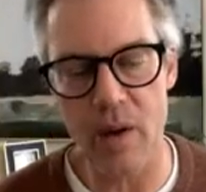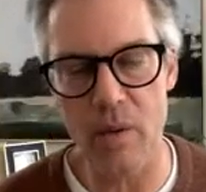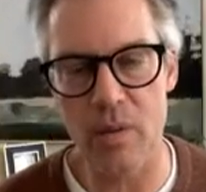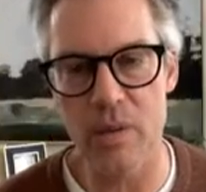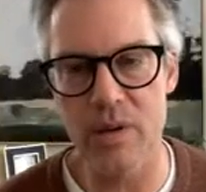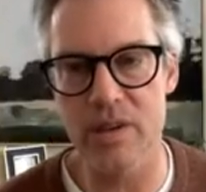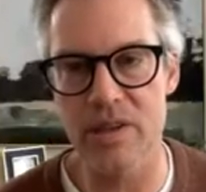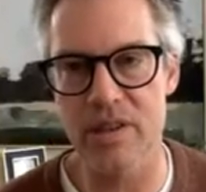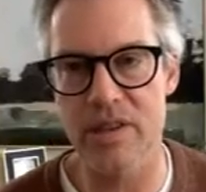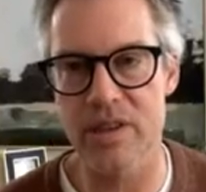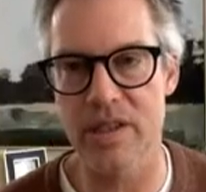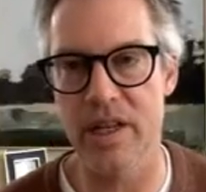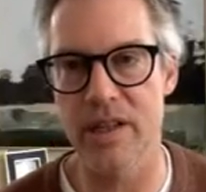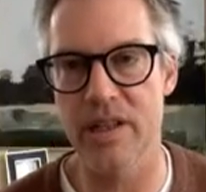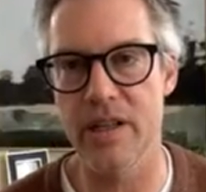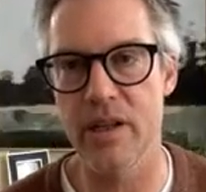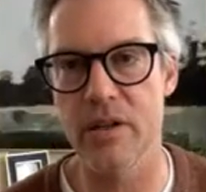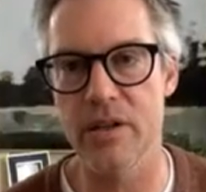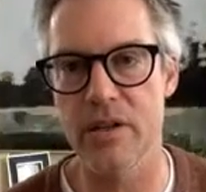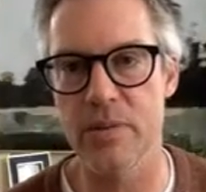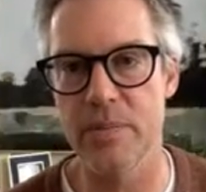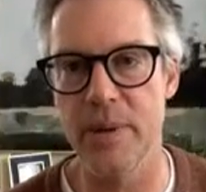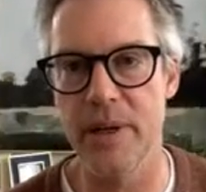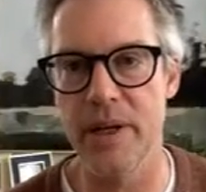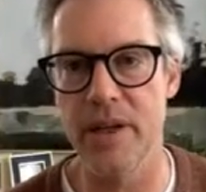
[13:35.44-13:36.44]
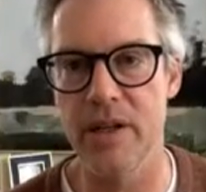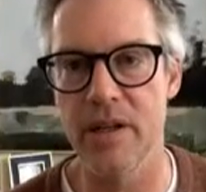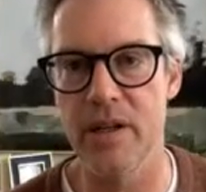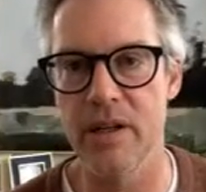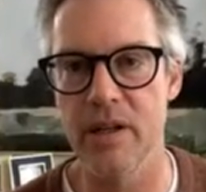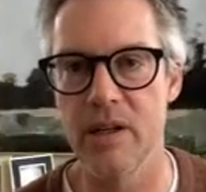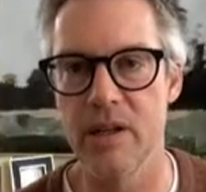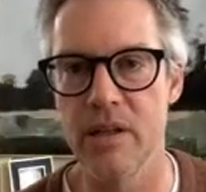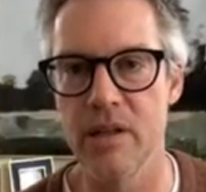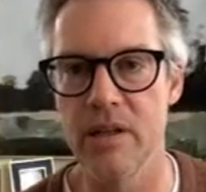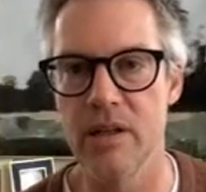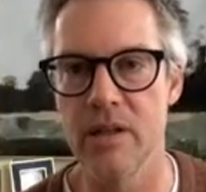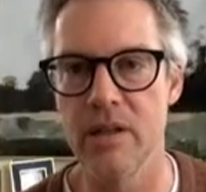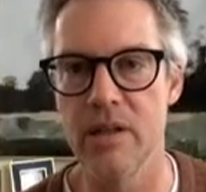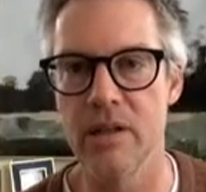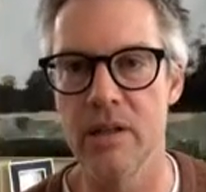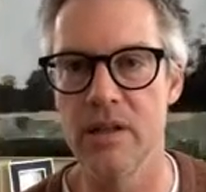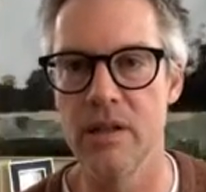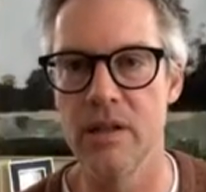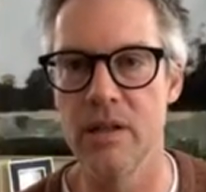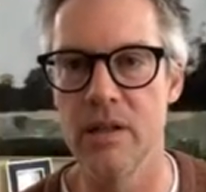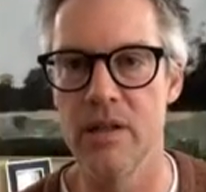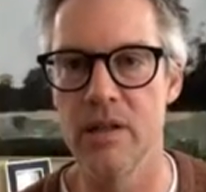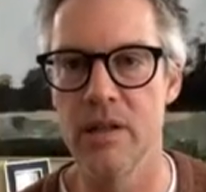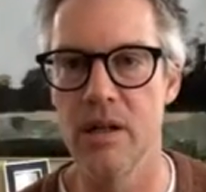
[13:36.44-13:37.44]
wouldn't say there's been
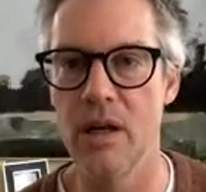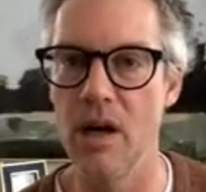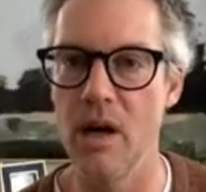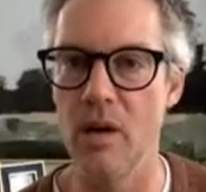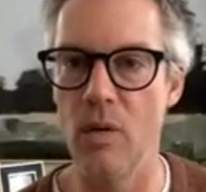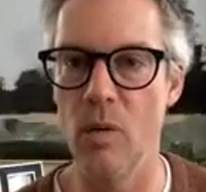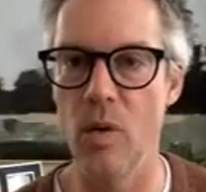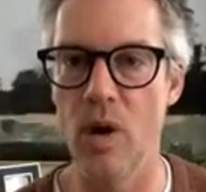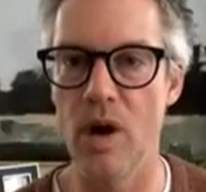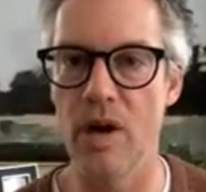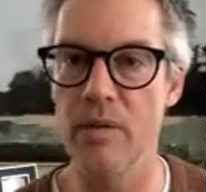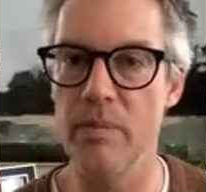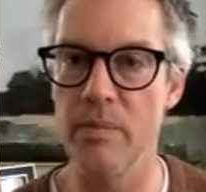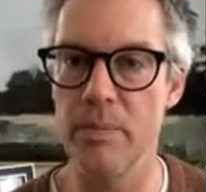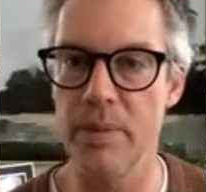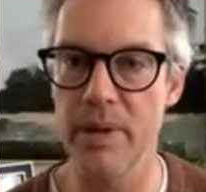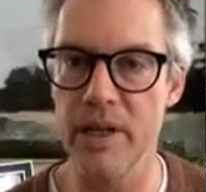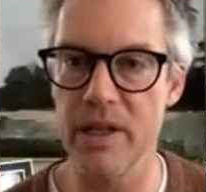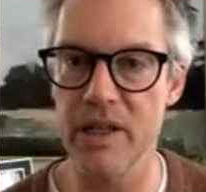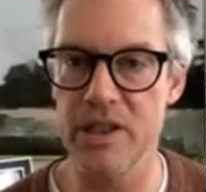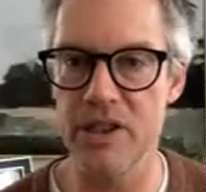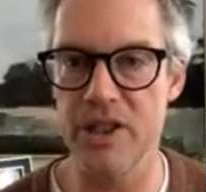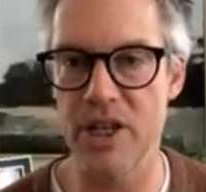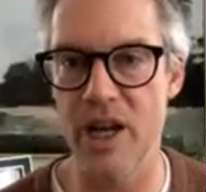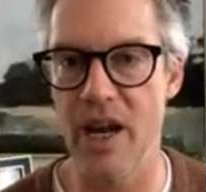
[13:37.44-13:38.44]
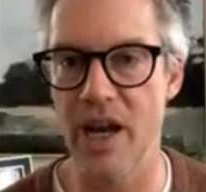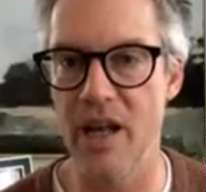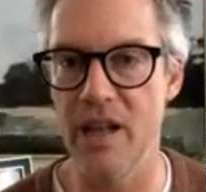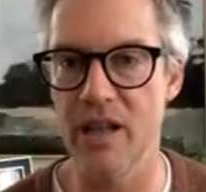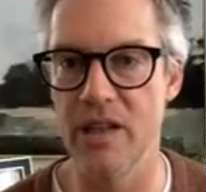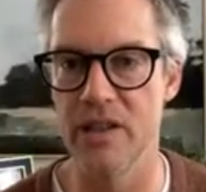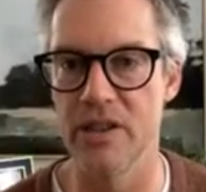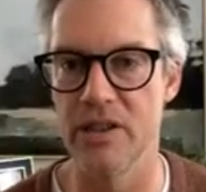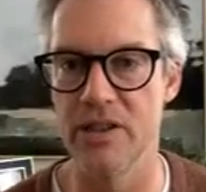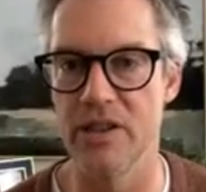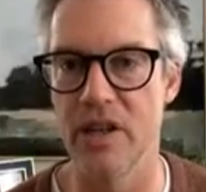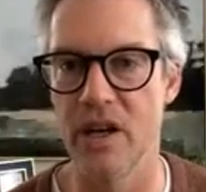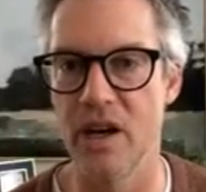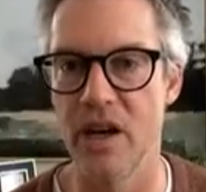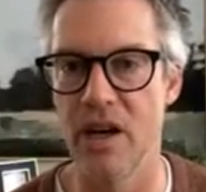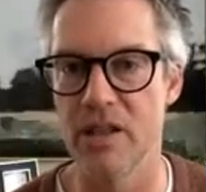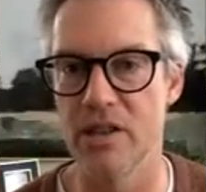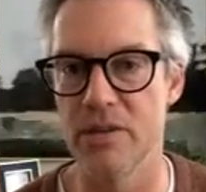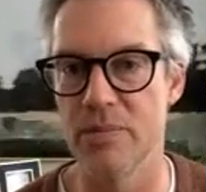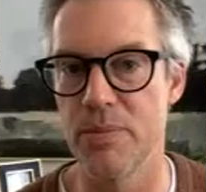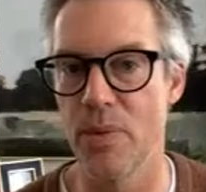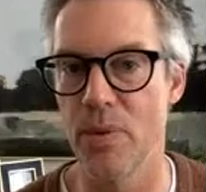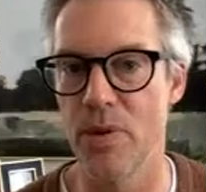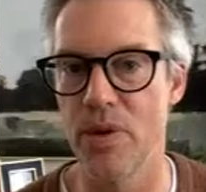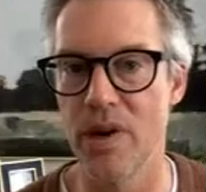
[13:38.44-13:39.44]
one big challenge,
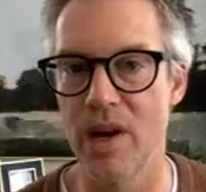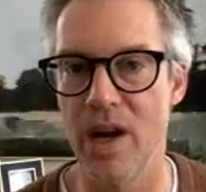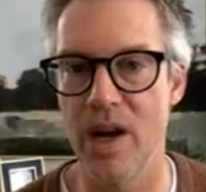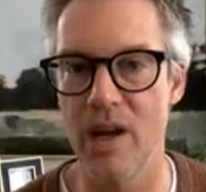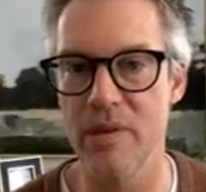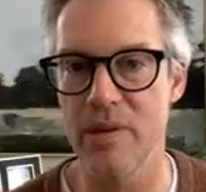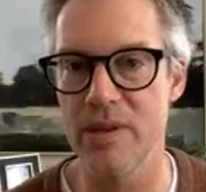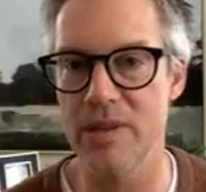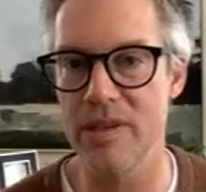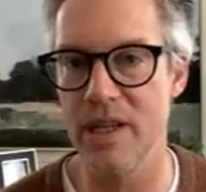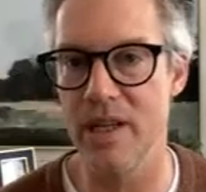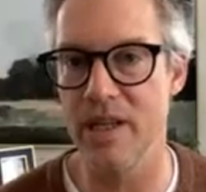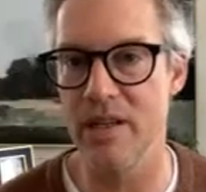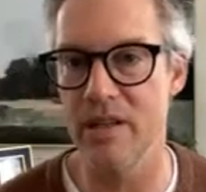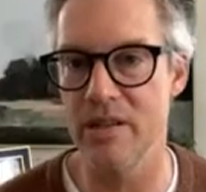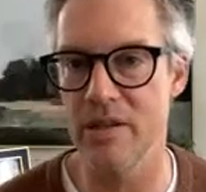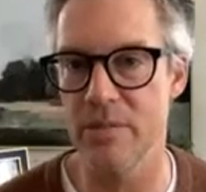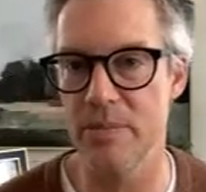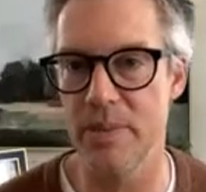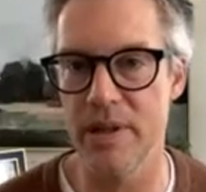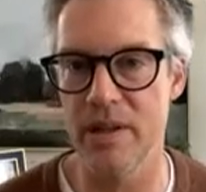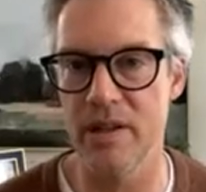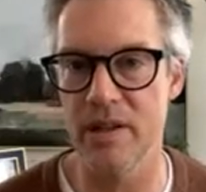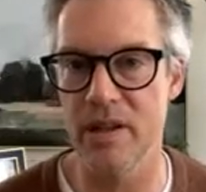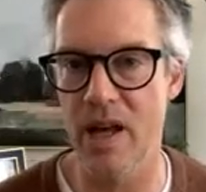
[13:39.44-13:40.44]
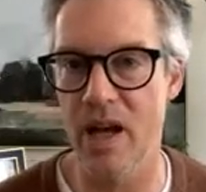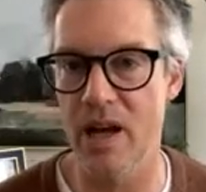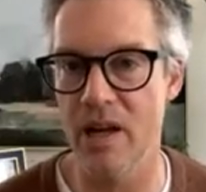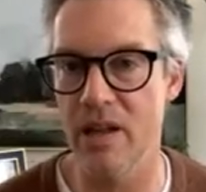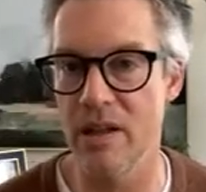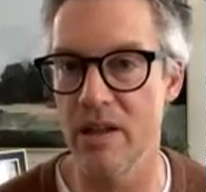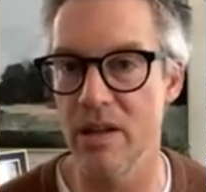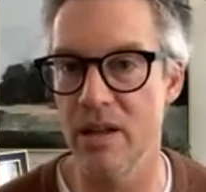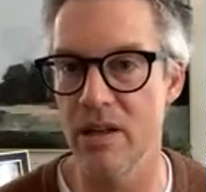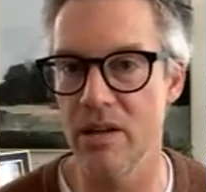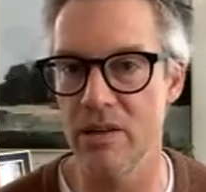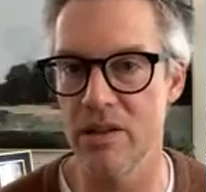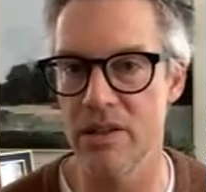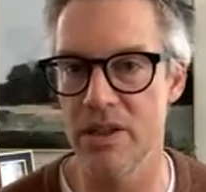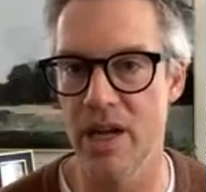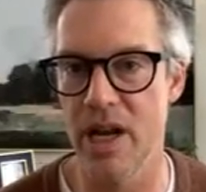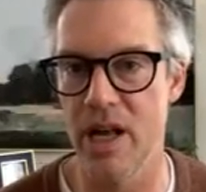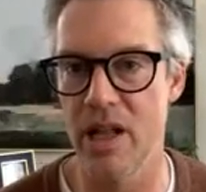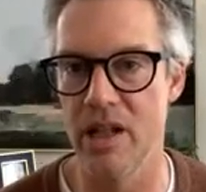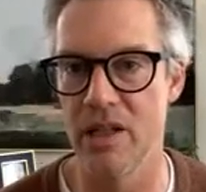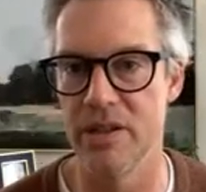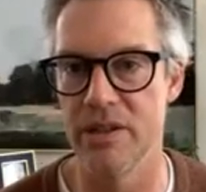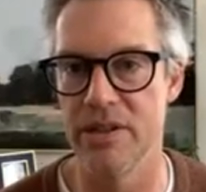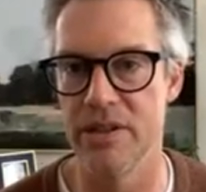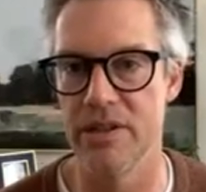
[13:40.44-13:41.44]
Osborne. I would say there's been a lot of little
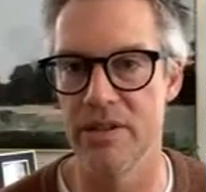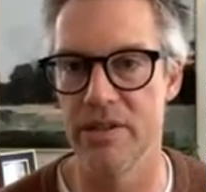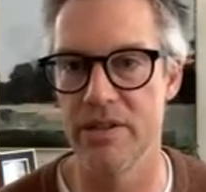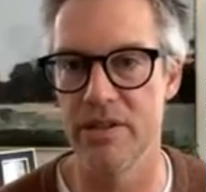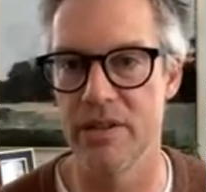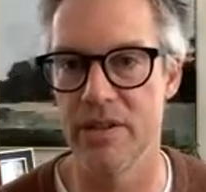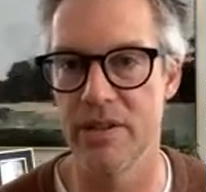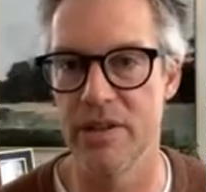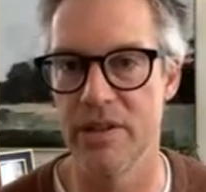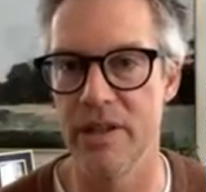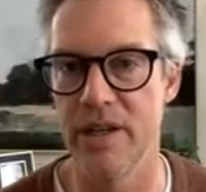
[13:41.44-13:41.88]
challenges,